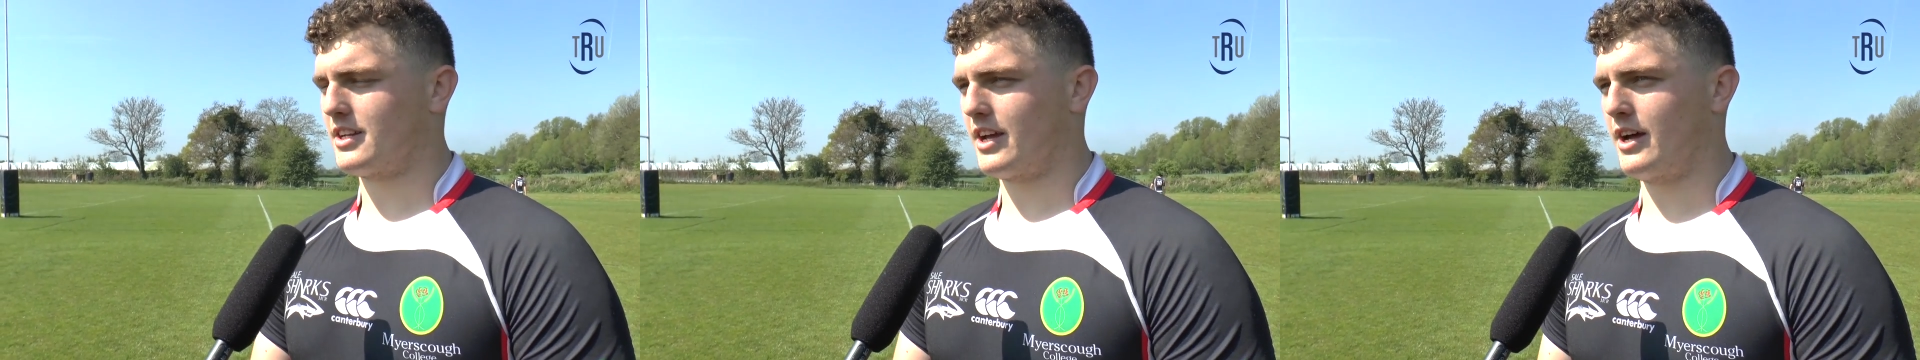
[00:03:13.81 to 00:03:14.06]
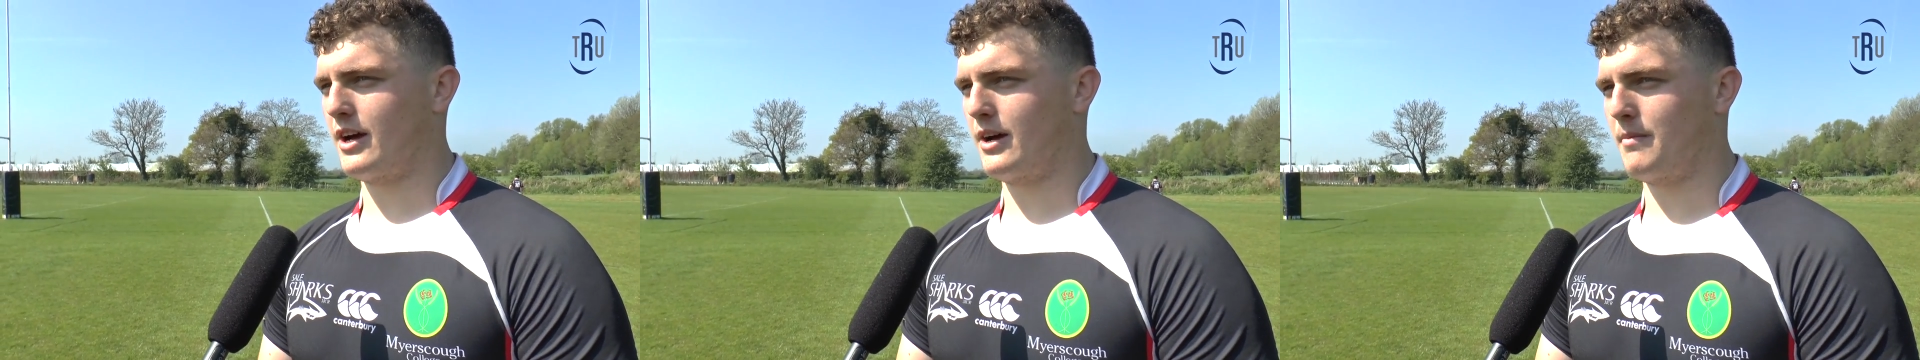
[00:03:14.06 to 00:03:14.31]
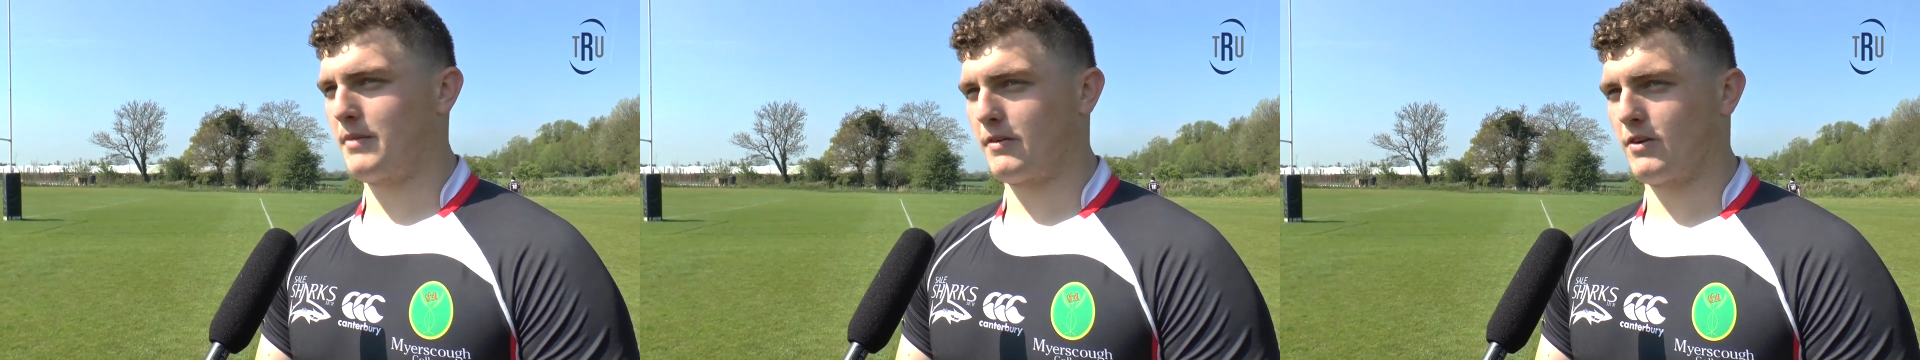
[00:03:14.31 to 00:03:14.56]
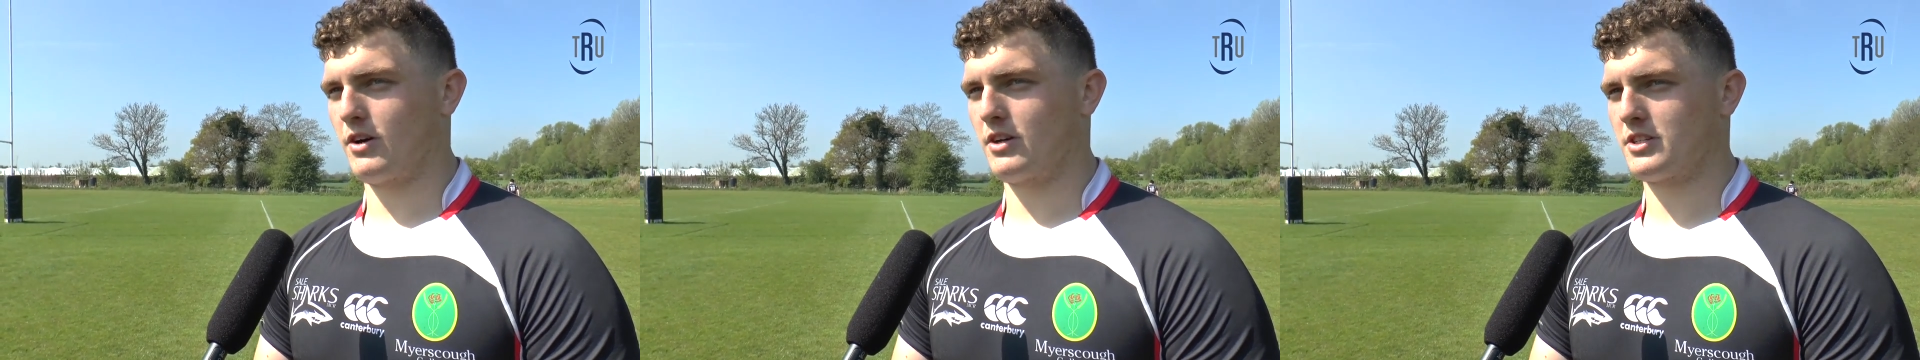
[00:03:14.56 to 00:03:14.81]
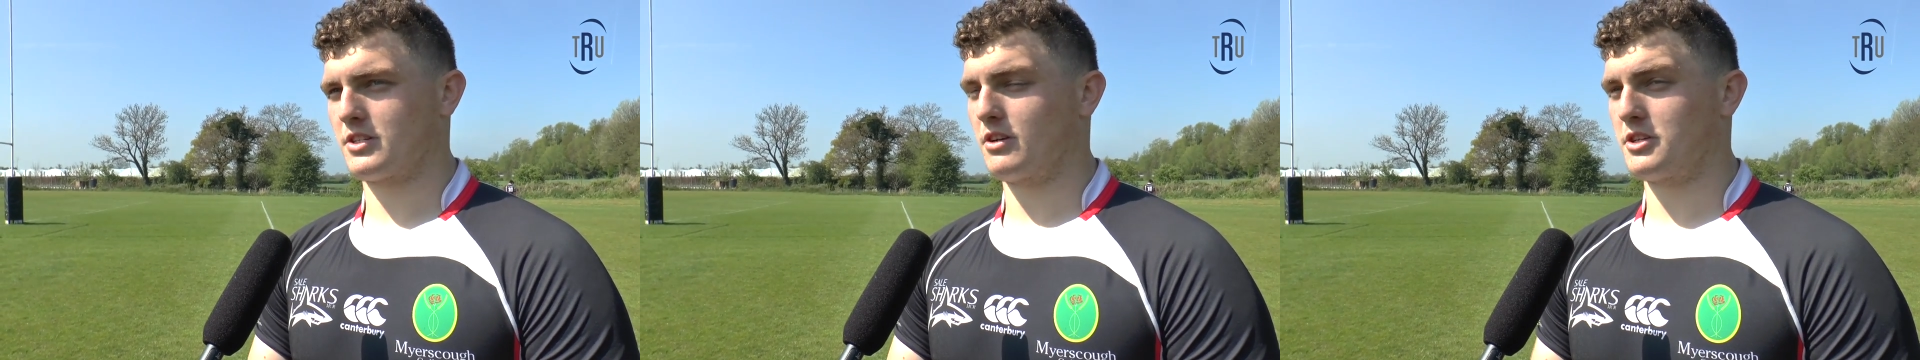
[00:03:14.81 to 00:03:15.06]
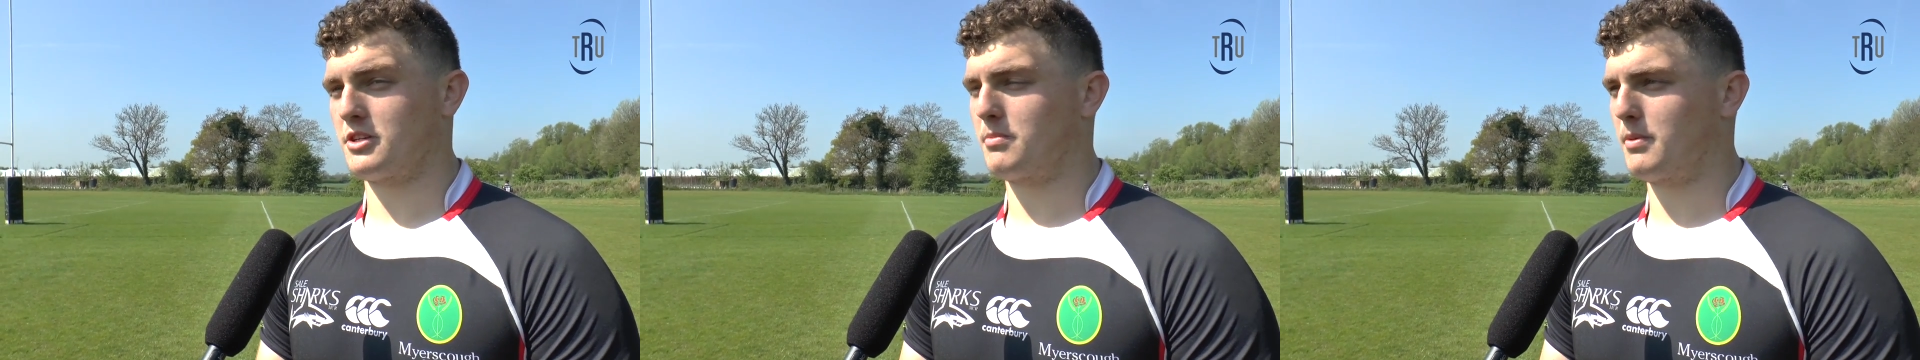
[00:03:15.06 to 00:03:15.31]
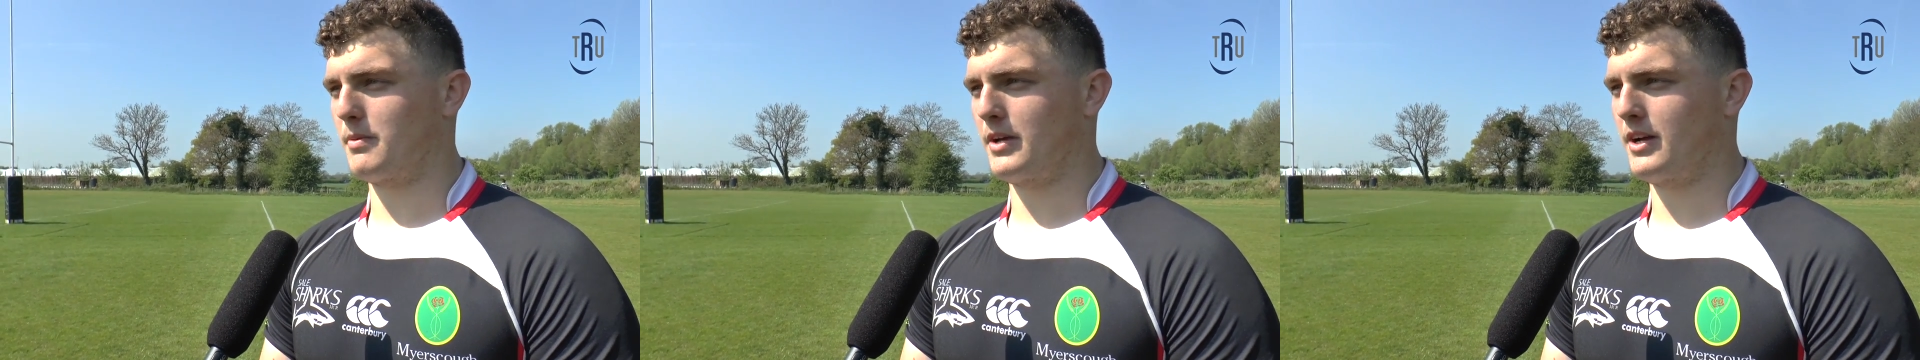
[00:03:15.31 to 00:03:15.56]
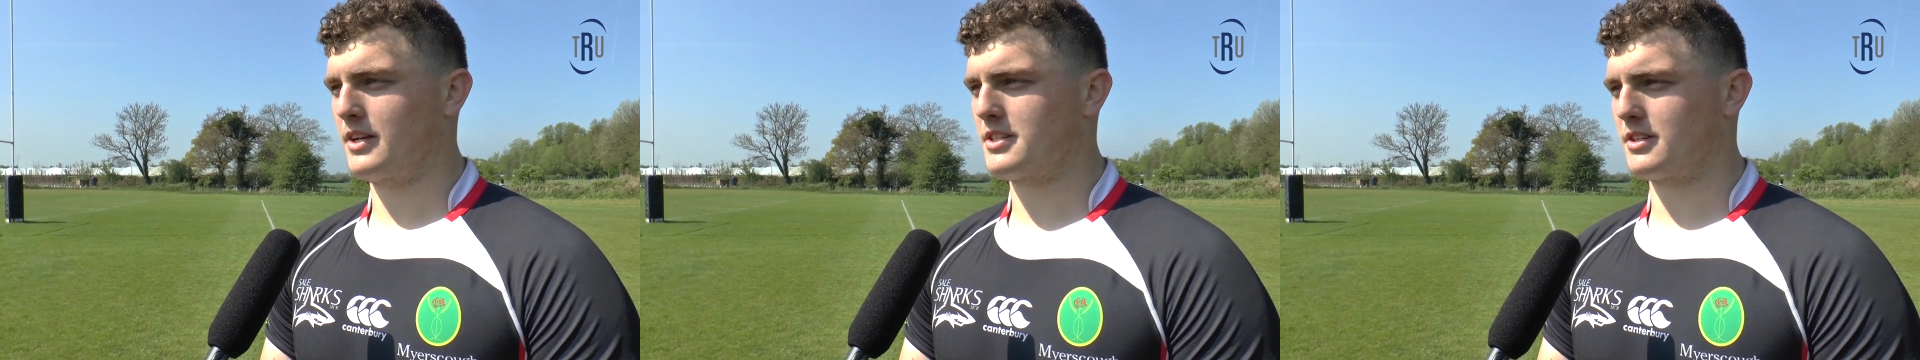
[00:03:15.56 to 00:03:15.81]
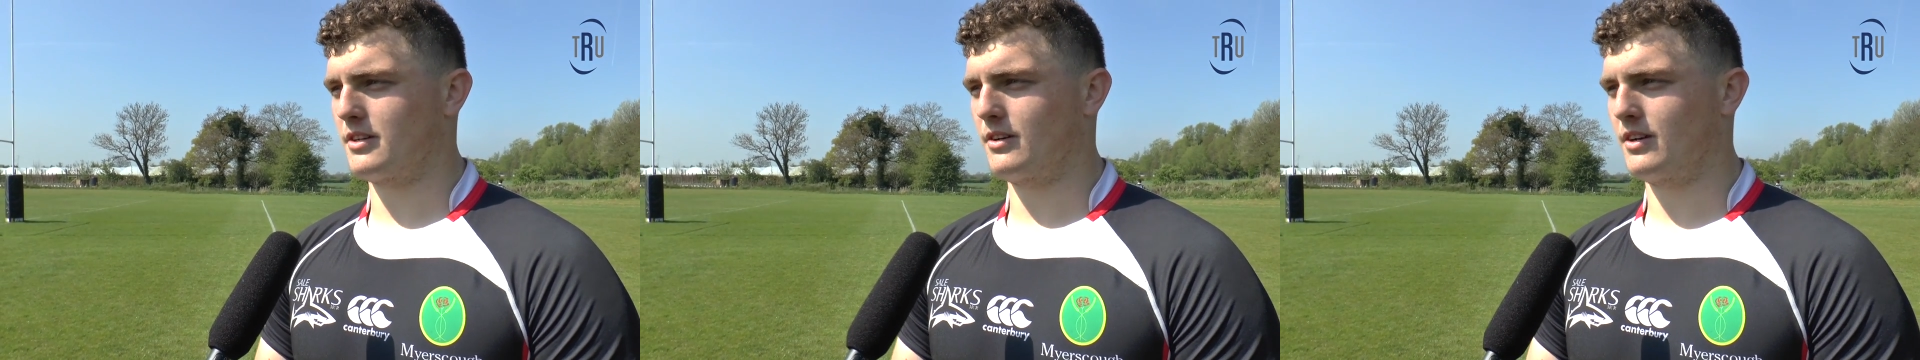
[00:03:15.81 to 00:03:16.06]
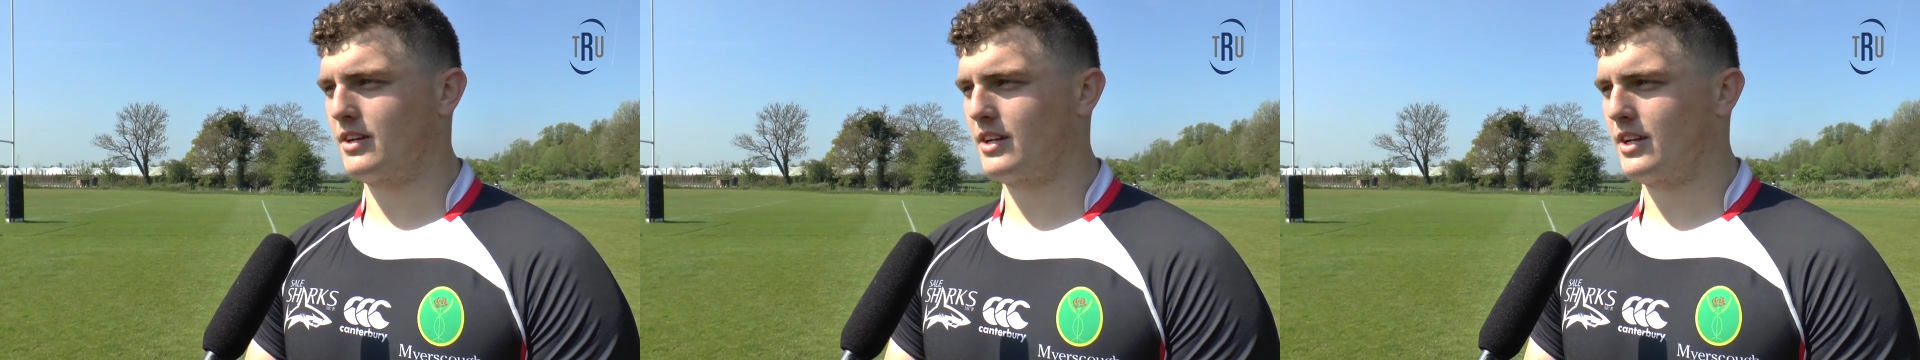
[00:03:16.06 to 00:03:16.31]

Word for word: Um, I've got a scholarship up there, so